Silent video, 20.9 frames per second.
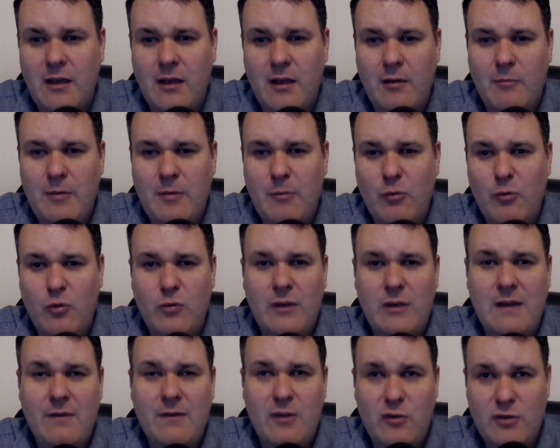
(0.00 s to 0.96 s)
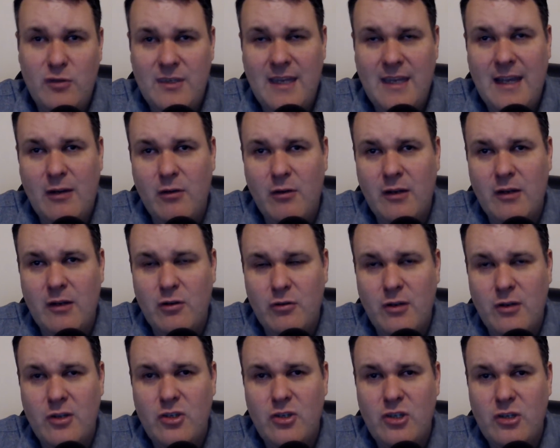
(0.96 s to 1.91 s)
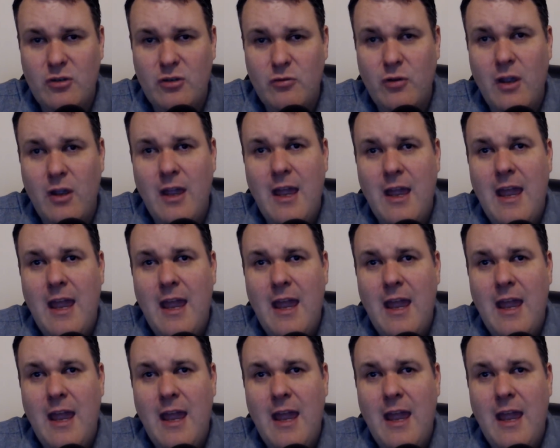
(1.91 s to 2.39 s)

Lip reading: people who give you stake are going to trust you,